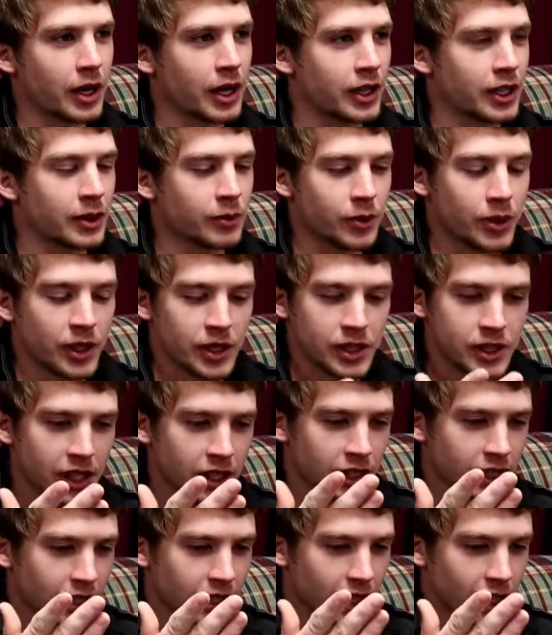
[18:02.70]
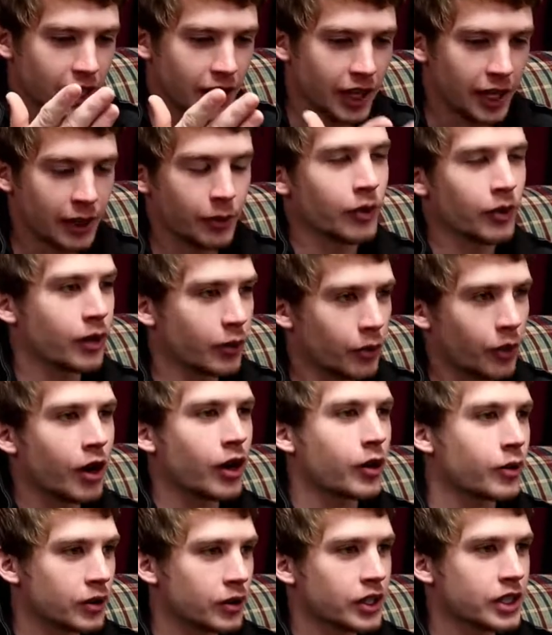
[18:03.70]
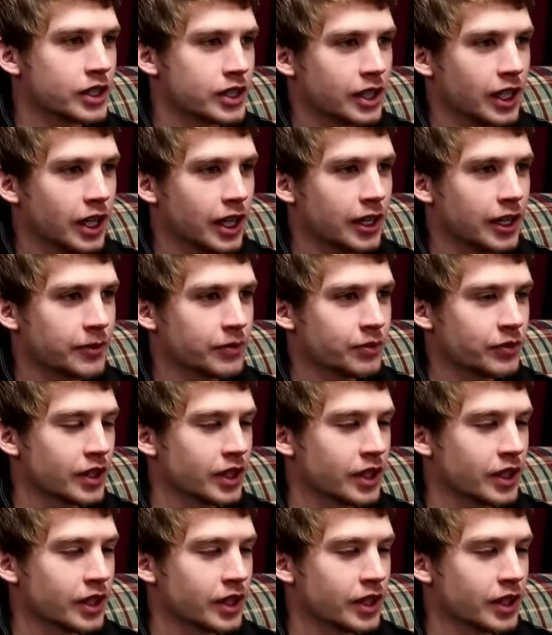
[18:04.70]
about him where he said, I want to walk with this guy.